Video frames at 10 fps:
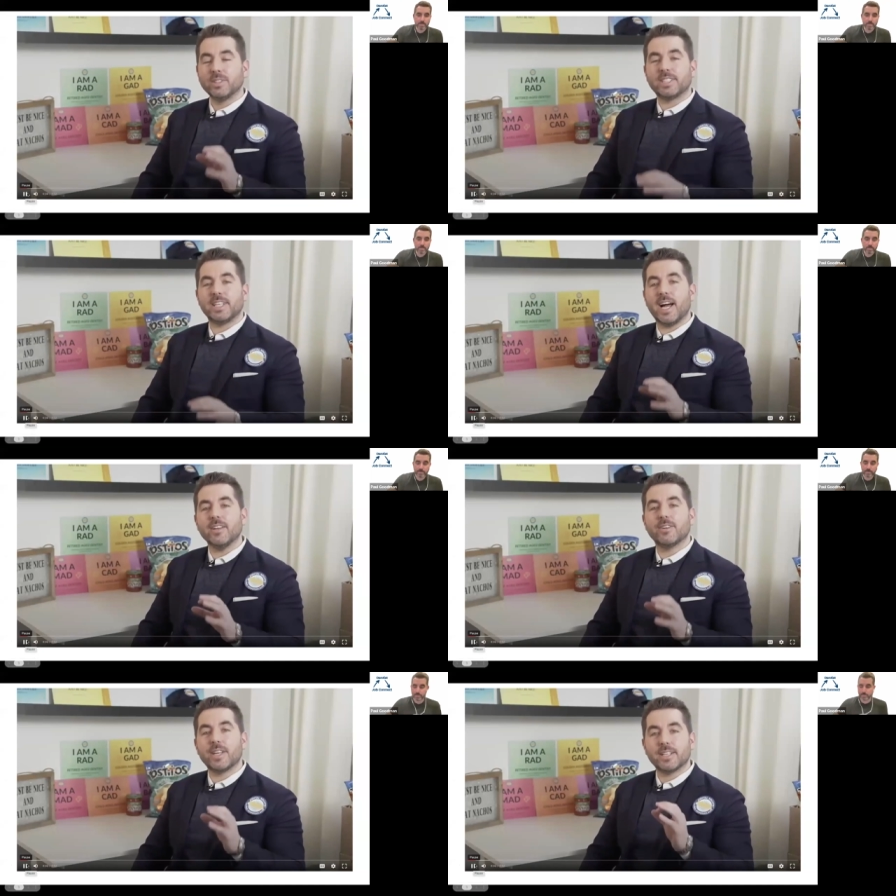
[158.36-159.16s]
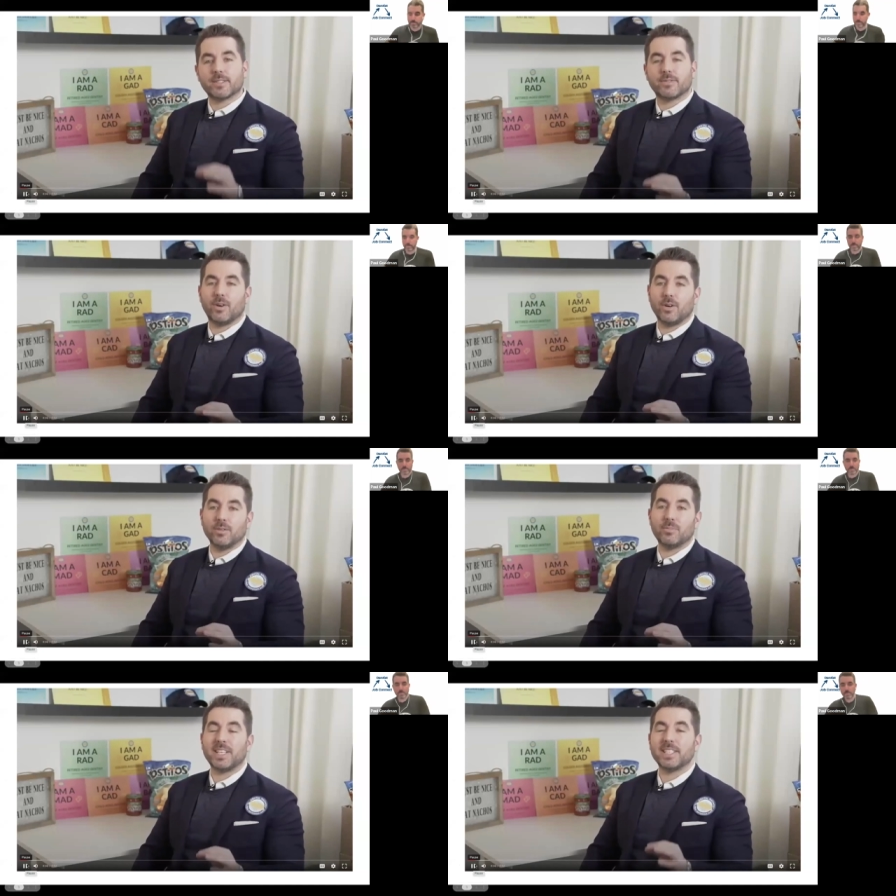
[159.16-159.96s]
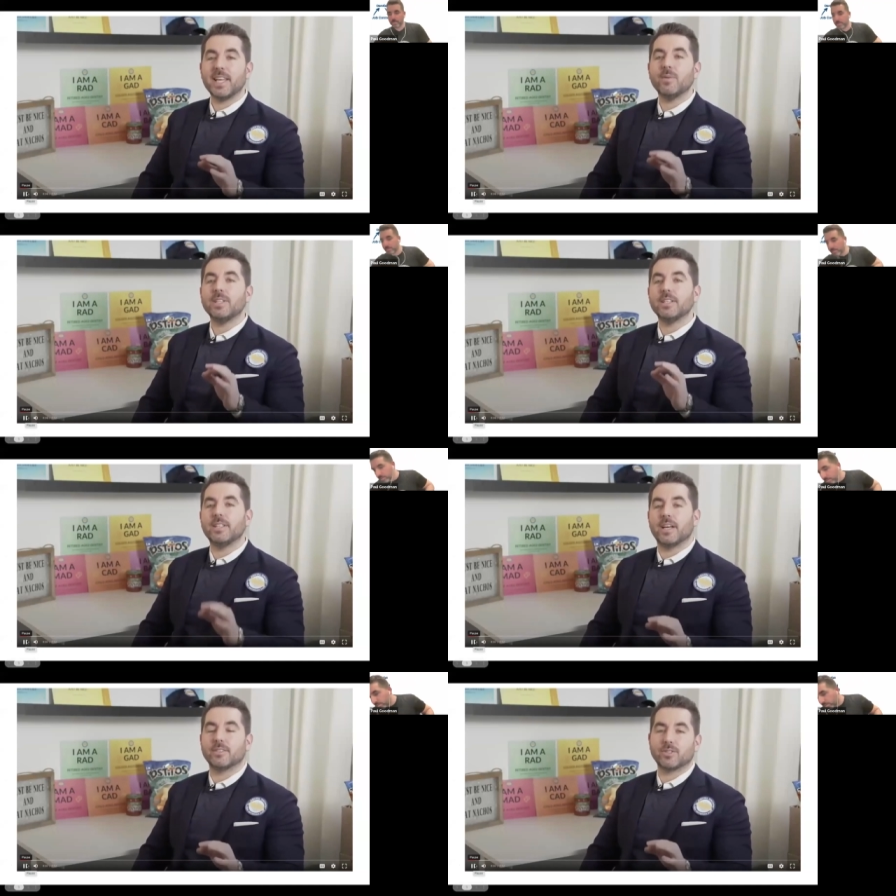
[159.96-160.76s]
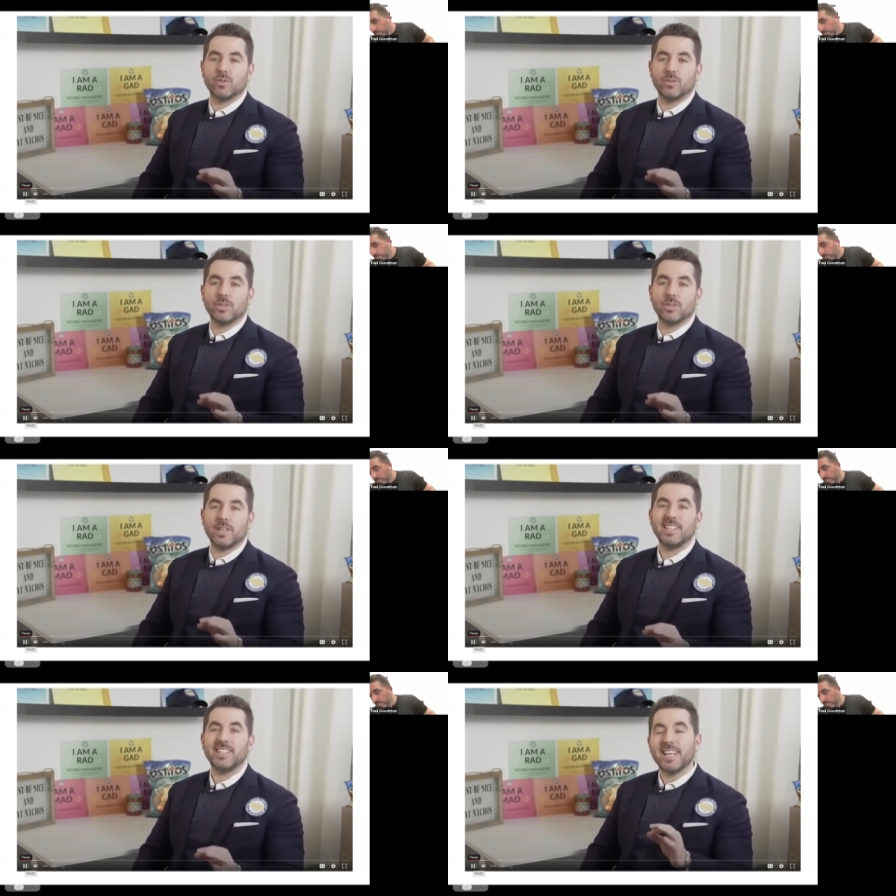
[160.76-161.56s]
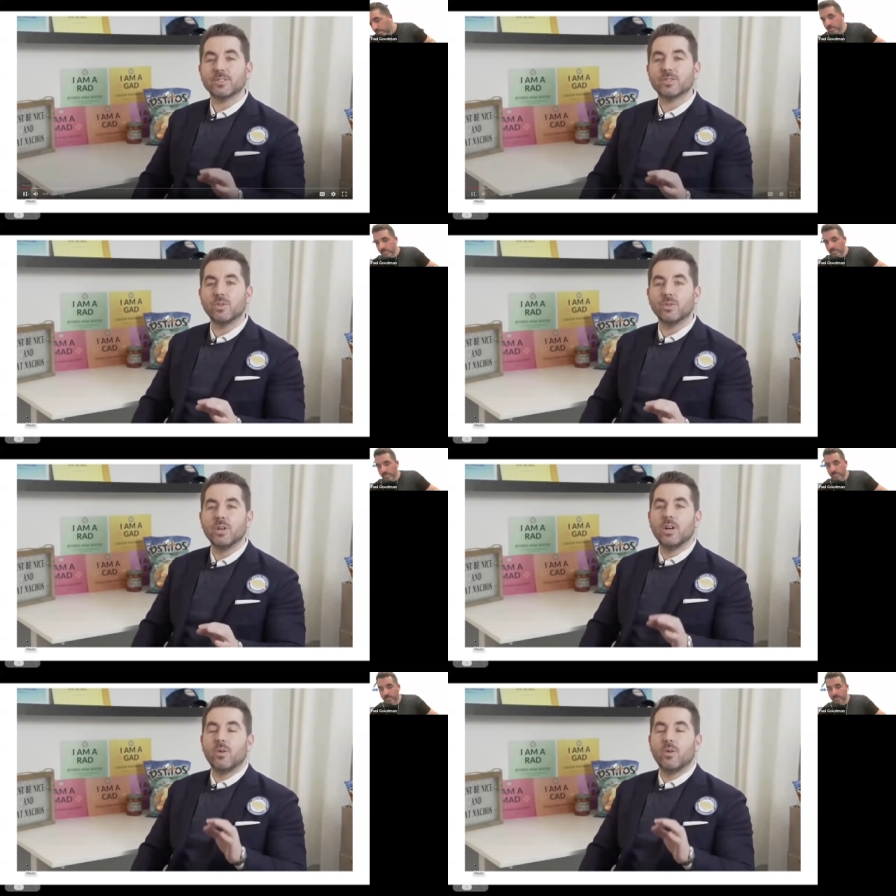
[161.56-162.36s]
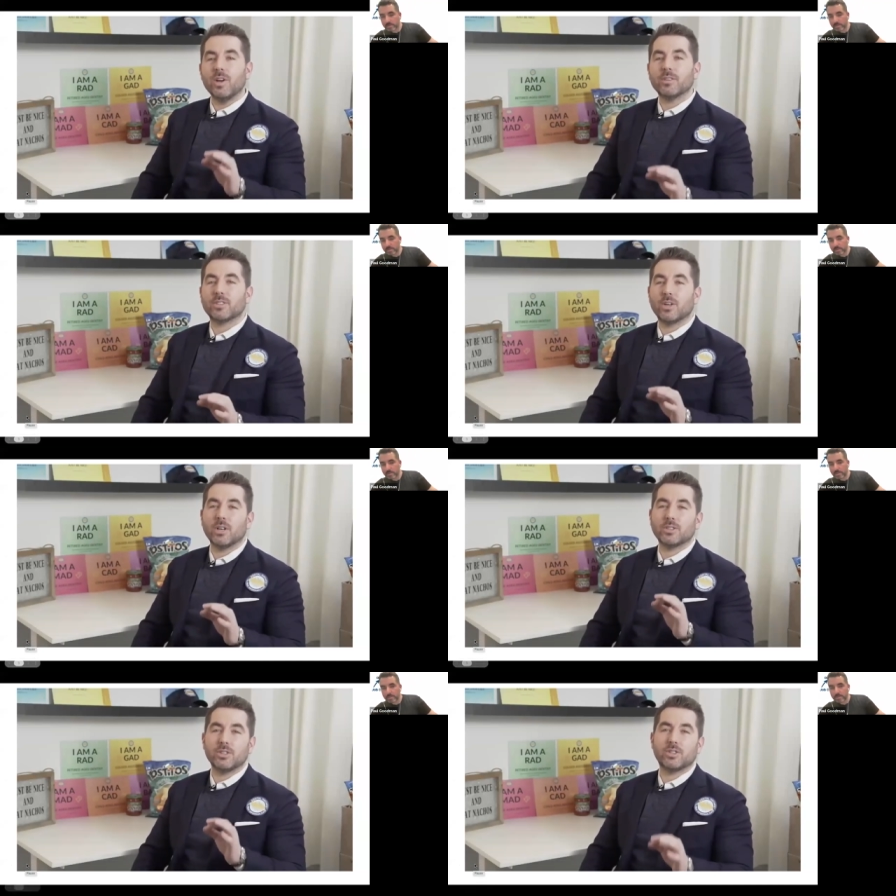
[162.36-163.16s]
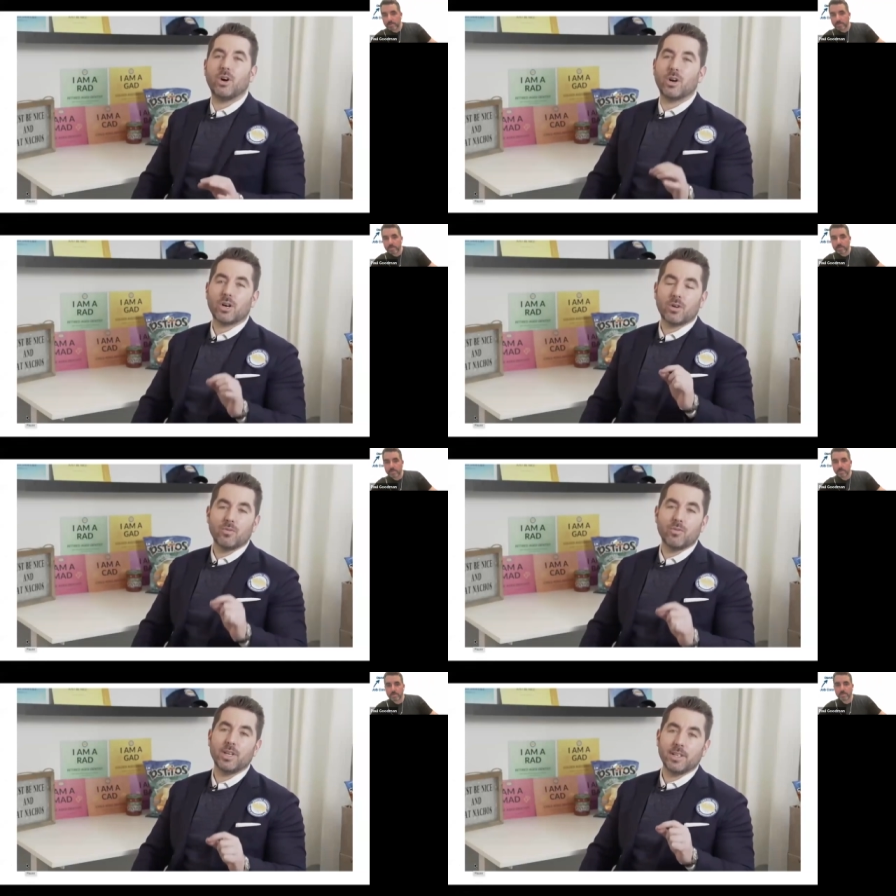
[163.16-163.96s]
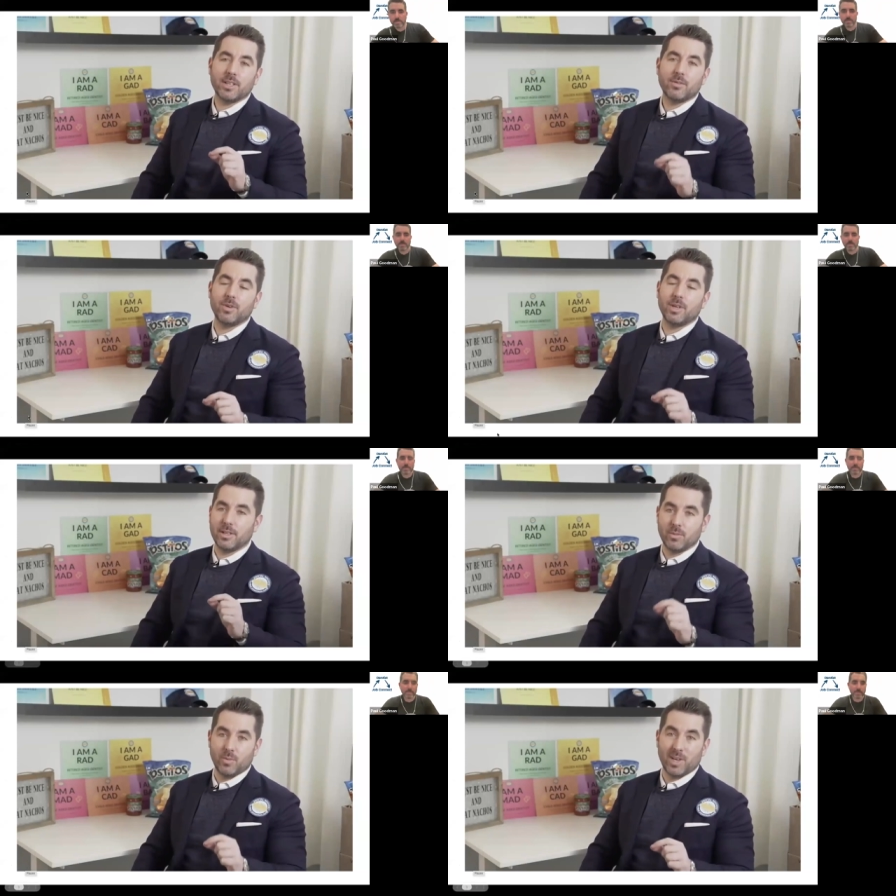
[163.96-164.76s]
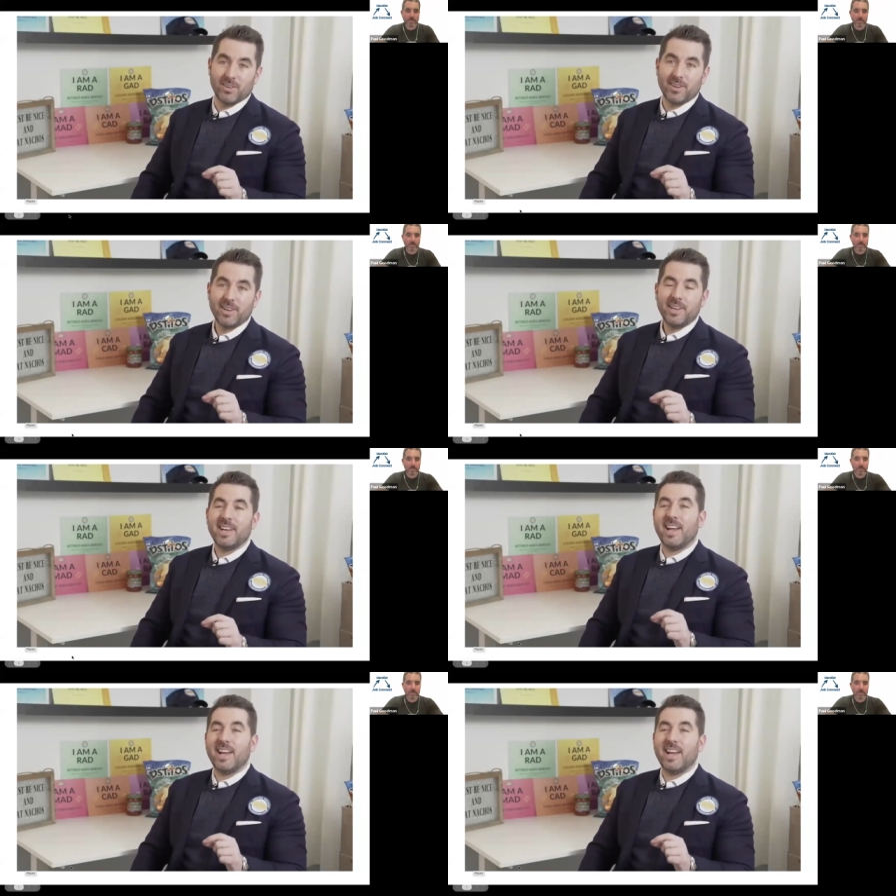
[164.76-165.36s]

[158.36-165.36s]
Well, it's not your dentist's fault because they went to dental school. And in dental school, we are taught to talk really, really weird.